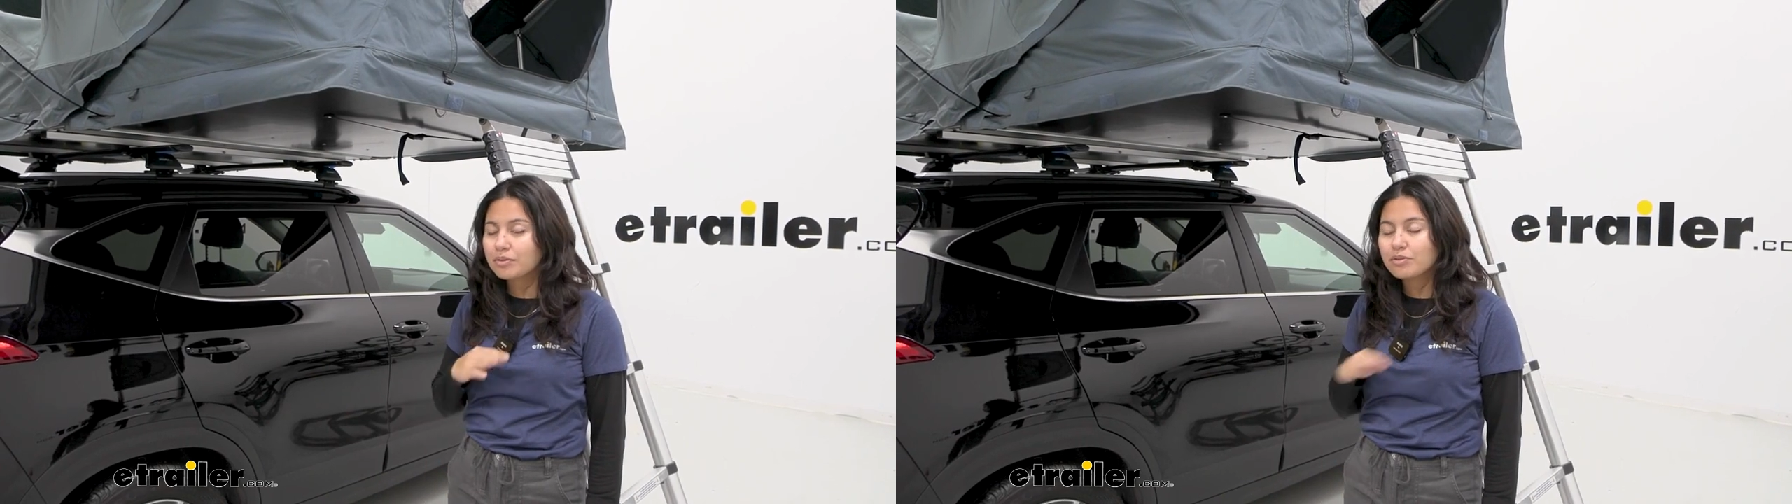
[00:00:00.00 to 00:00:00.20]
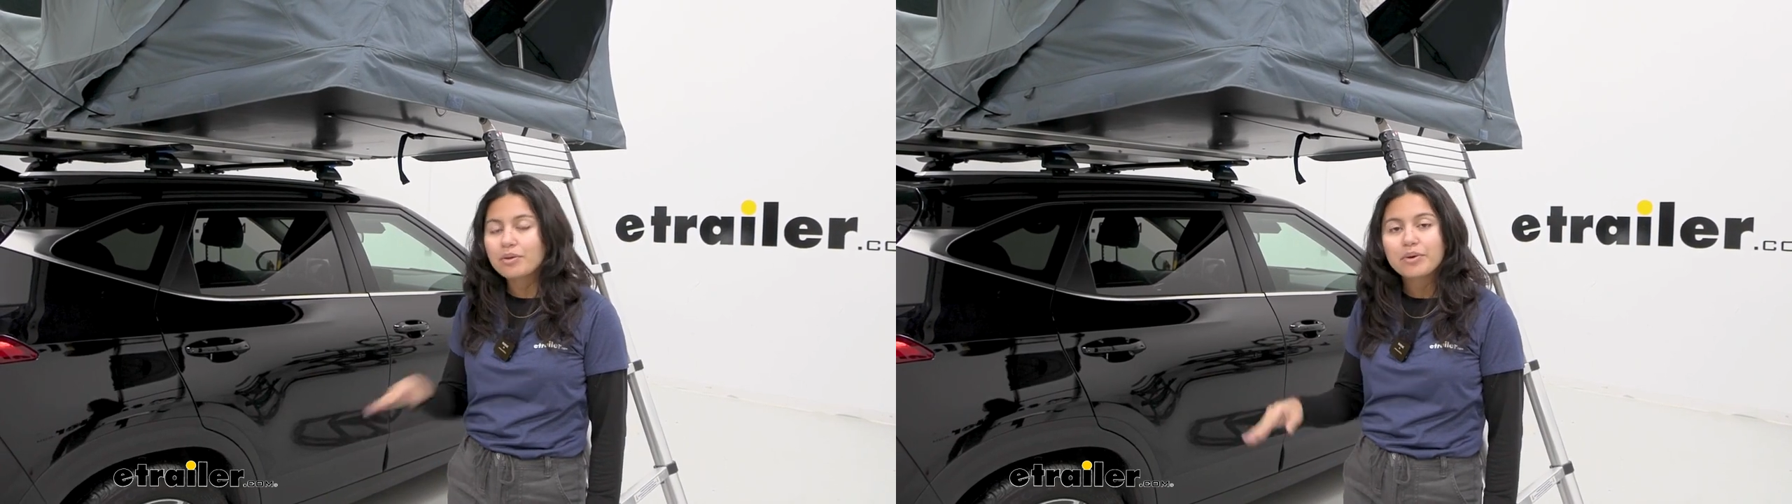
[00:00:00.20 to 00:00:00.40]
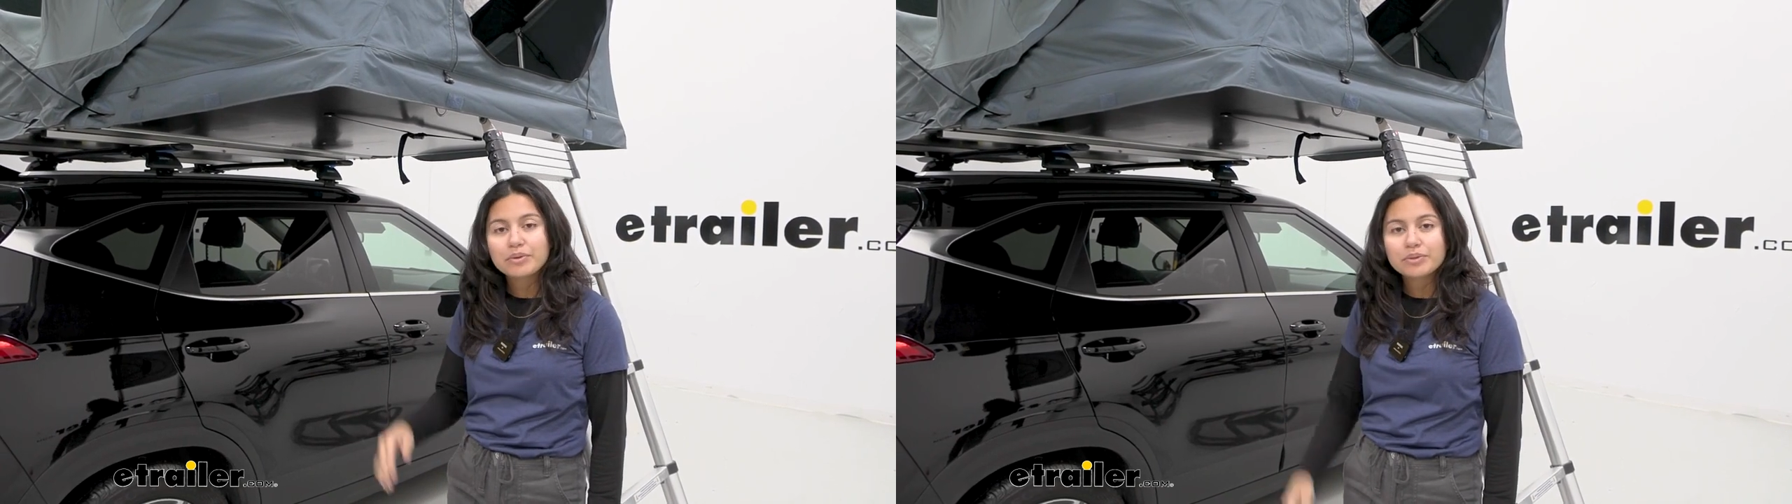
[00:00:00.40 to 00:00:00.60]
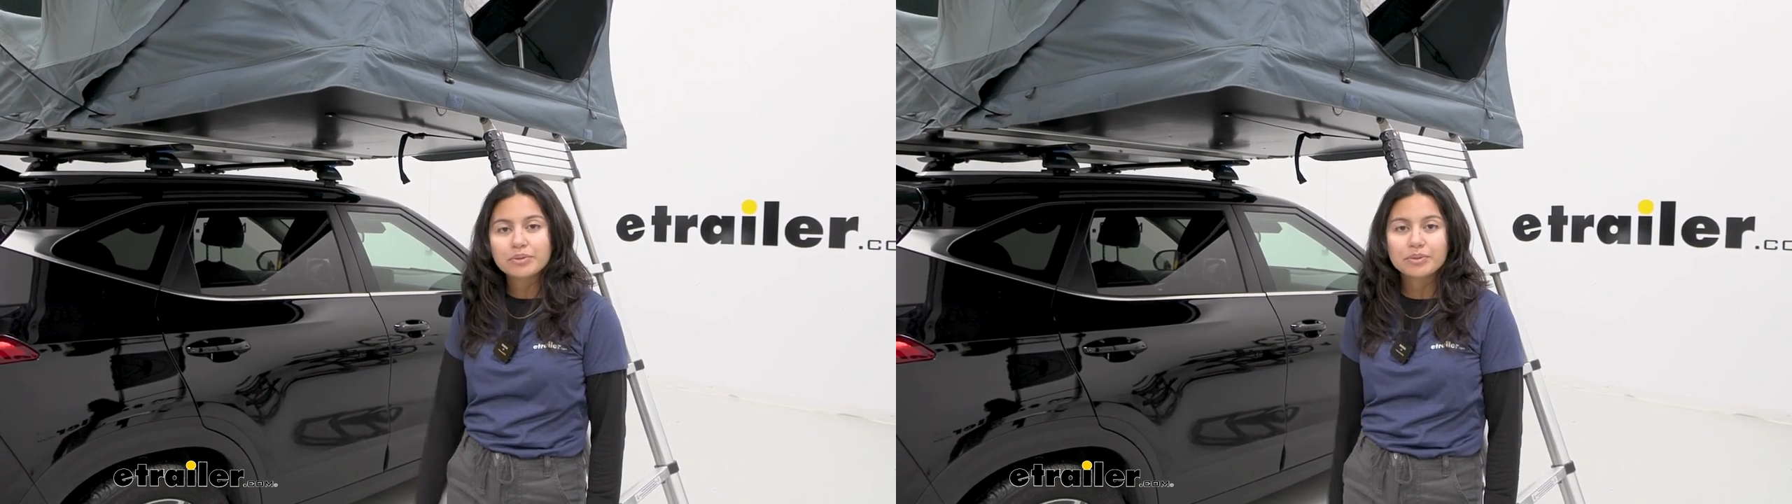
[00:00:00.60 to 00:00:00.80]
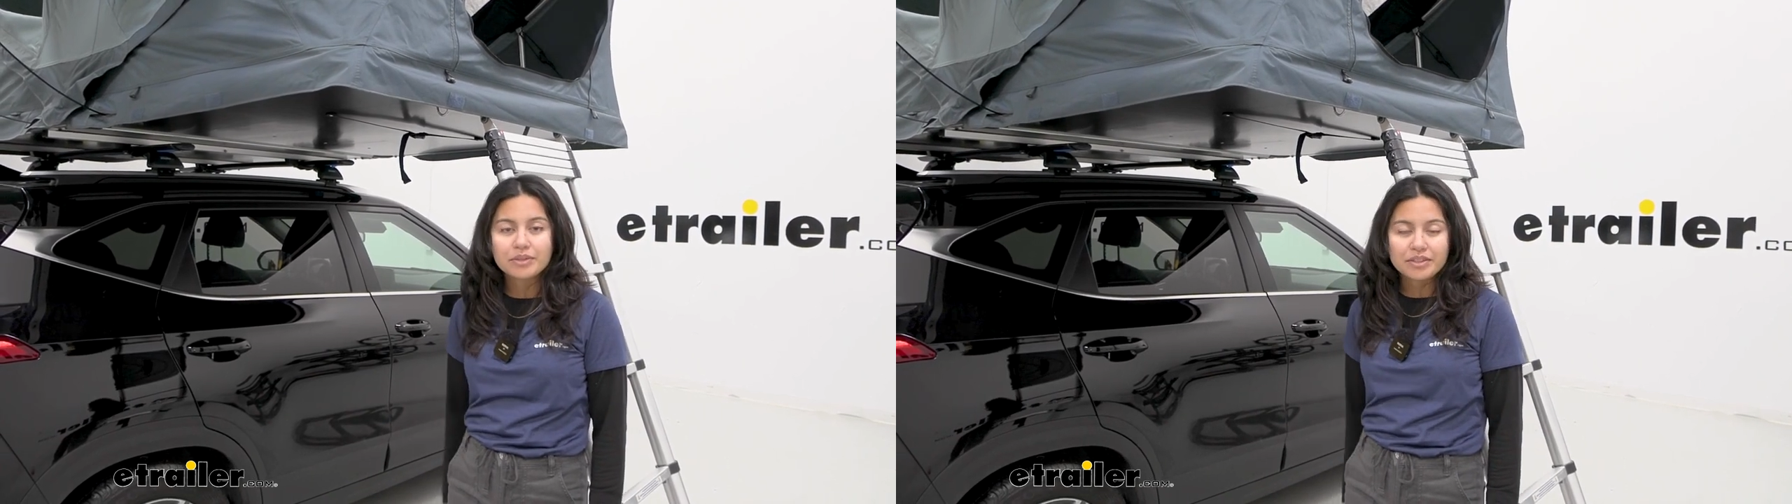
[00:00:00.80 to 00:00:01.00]
No
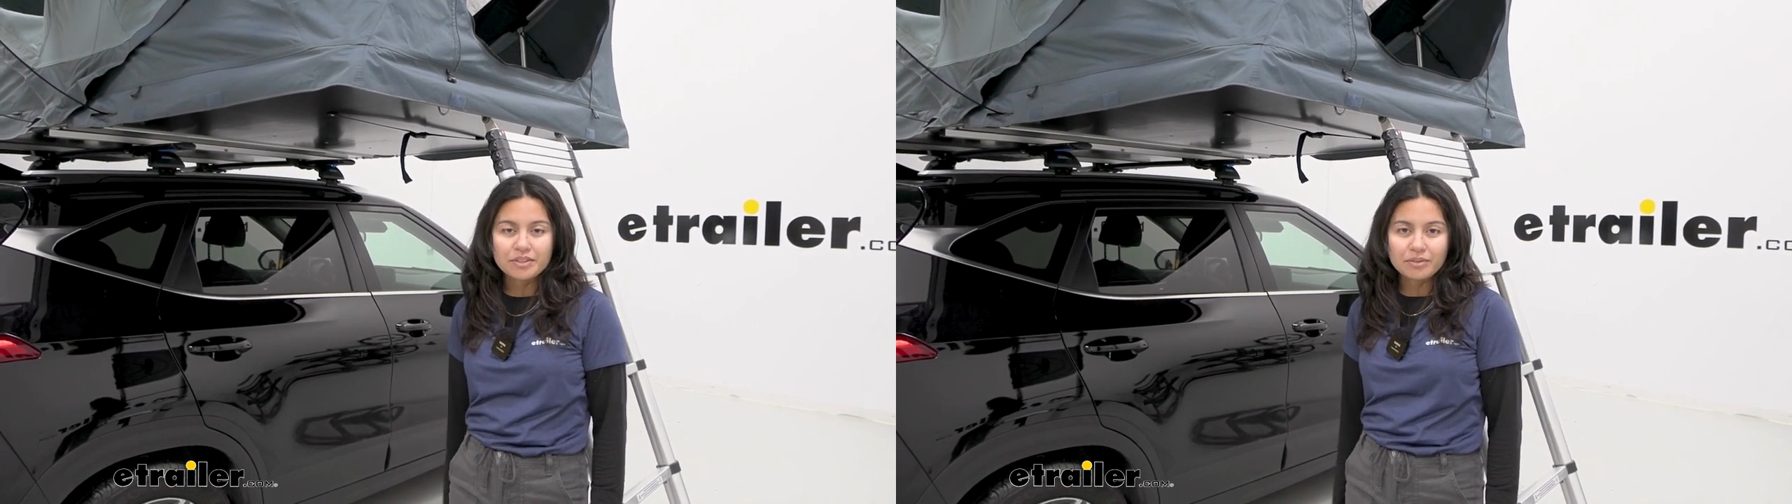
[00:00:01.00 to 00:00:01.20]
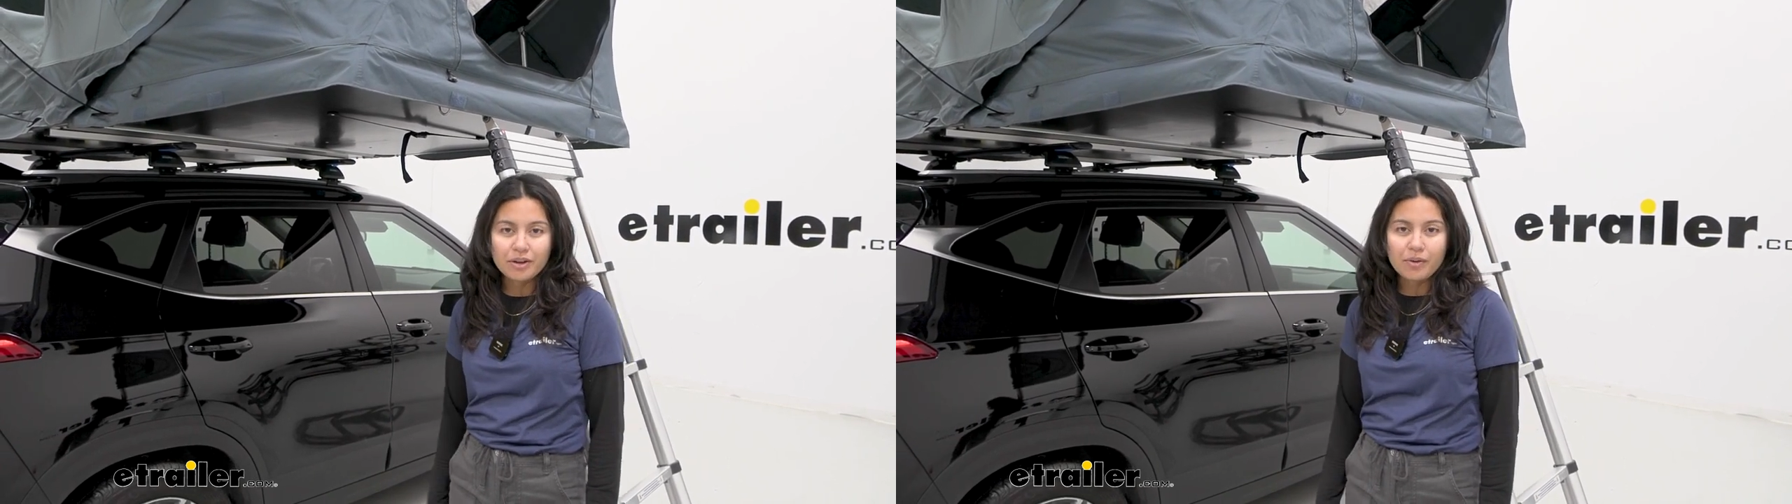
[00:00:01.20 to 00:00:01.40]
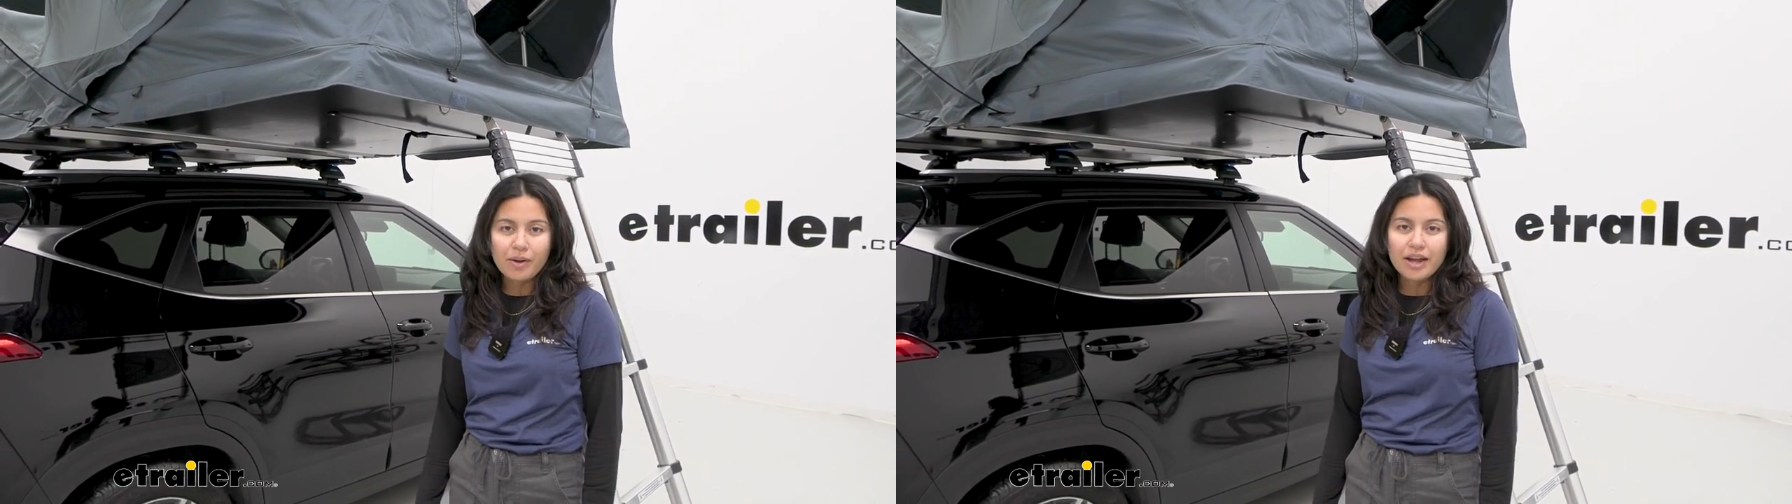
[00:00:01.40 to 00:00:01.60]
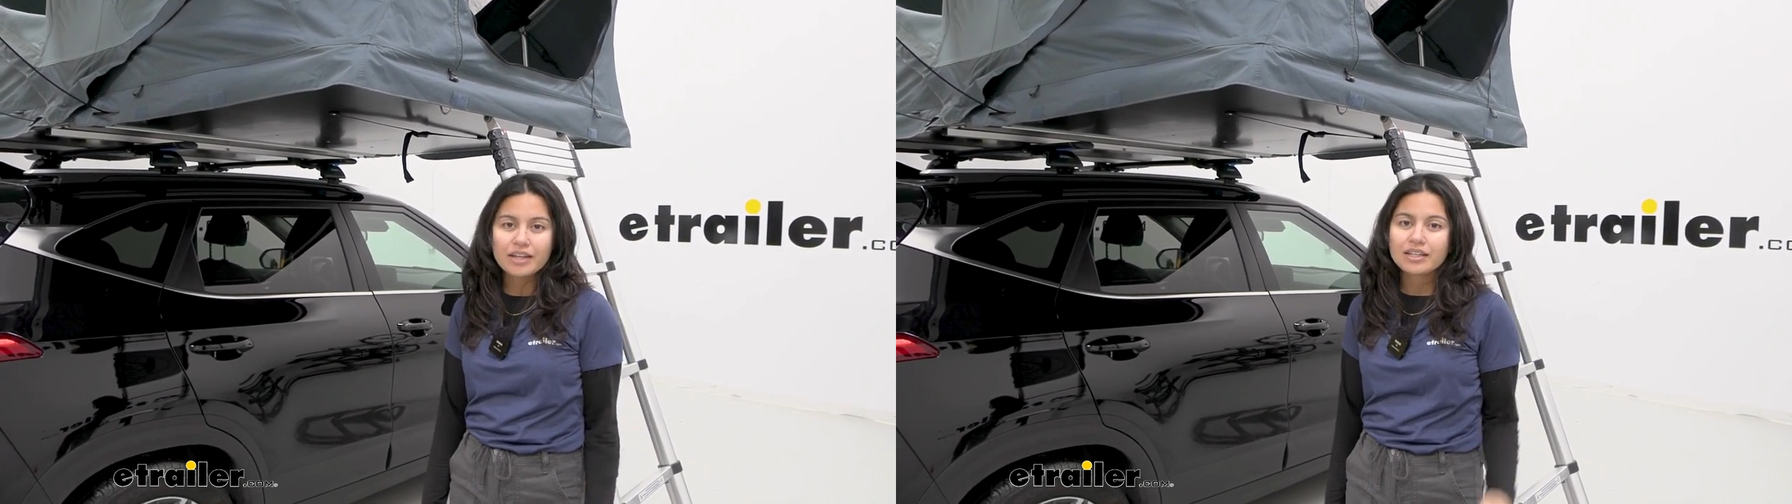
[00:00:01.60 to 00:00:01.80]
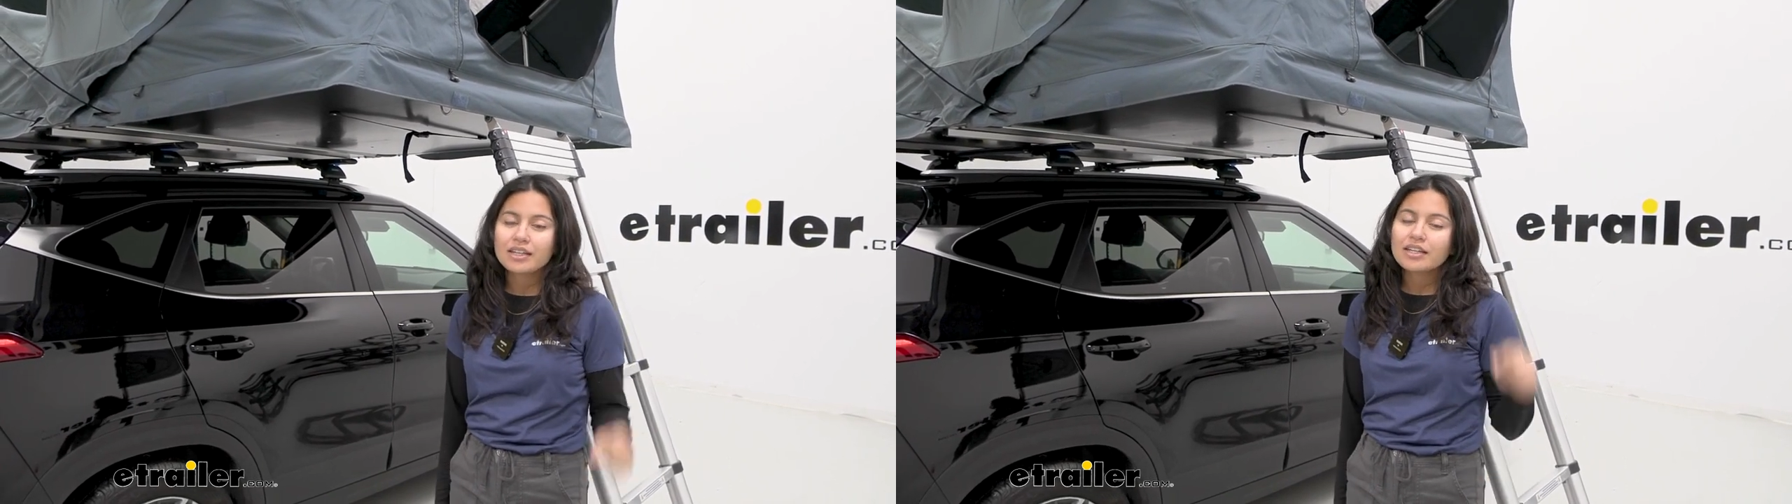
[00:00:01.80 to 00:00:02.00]
tools
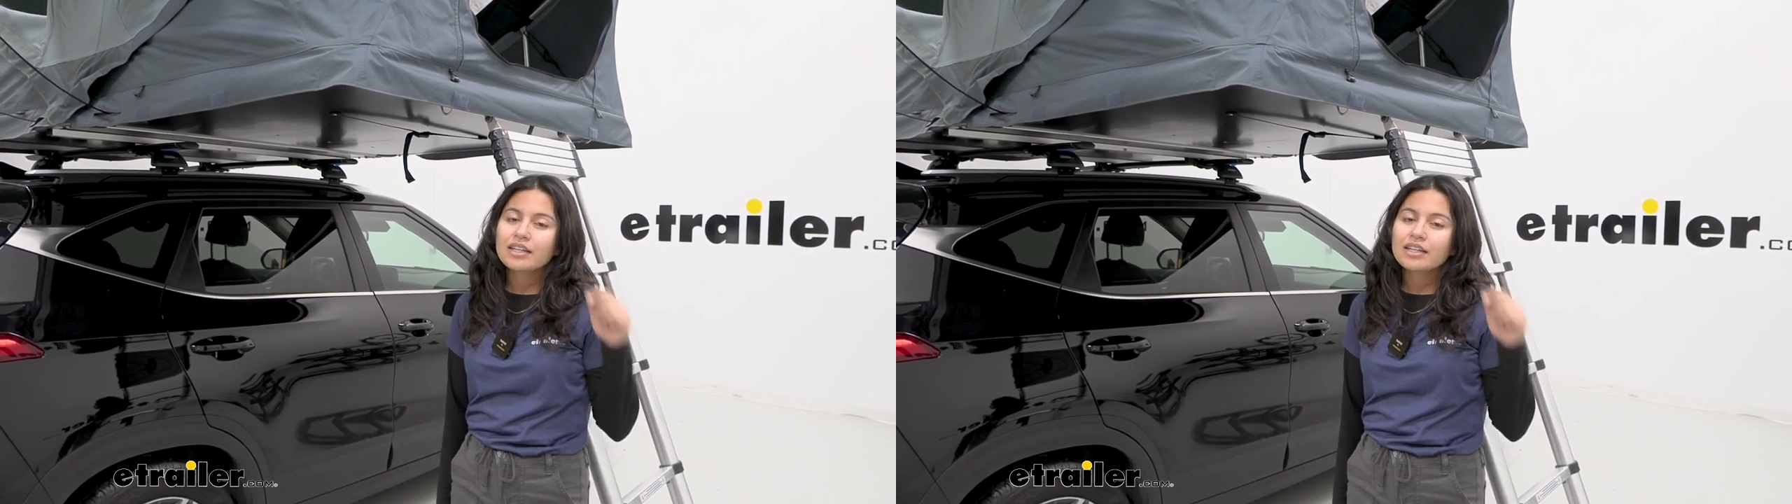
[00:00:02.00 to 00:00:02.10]
required.